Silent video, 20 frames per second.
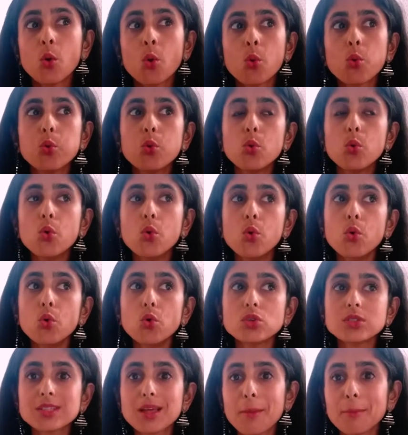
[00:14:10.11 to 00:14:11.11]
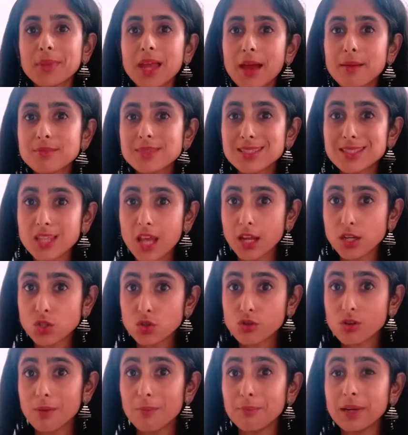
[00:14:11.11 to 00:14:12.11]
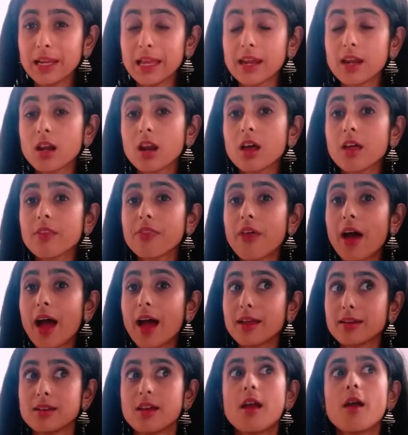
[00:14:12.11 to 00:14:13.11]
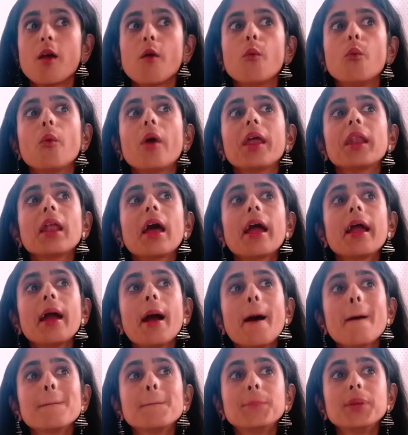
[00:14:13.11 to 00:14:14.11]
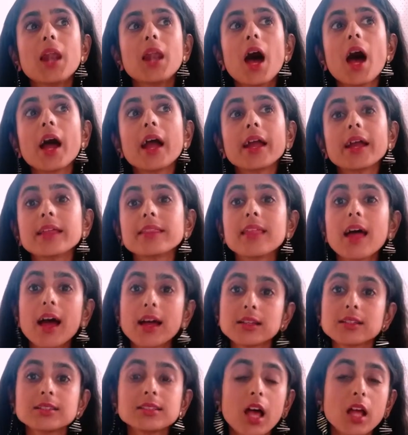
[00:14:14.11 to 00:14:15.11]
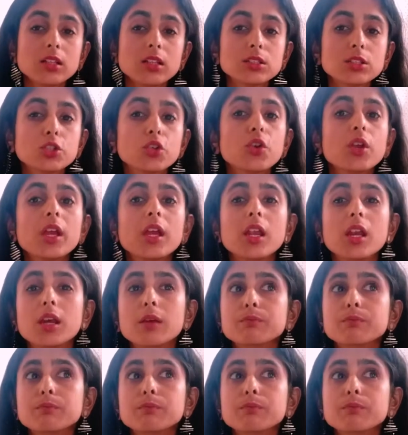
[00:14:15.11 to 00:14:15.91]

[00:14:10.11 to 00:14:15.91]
who sometimes tend to complain that when I apply that sunscreen